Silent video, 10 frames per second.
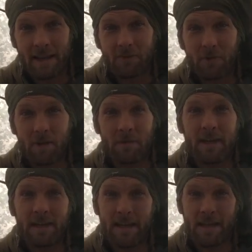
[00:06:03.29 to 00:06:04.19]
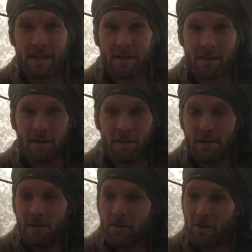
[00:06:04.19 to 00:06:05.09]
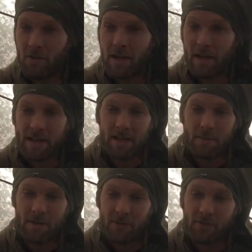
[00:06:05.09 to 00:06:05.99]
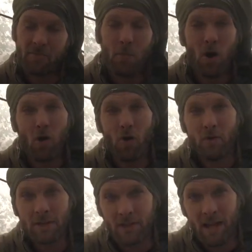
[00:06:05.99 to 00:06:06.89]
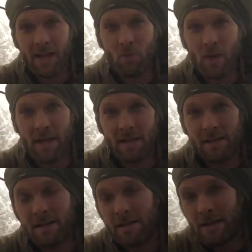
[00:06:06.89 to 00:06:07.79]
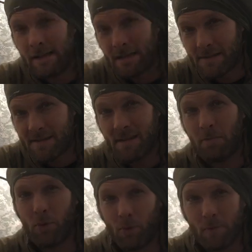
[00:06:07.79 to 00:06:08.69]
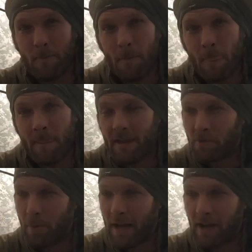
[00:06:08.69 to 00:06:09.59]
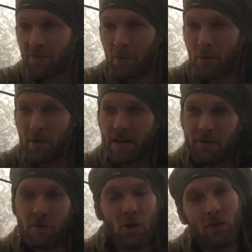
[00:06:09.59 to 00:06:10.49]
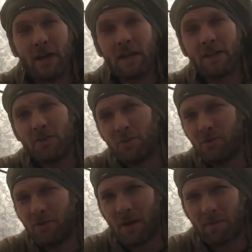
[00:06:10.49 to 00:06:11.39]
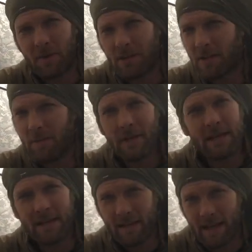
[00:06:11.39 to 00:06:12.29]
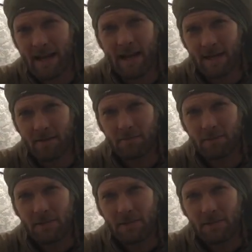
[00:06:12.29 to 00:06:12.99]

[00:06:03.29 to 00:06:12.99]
That's what I'm getting at here. So you got to keep it as small and lightweight and simple as possible. And if you don't know how to use something, eliminate that item.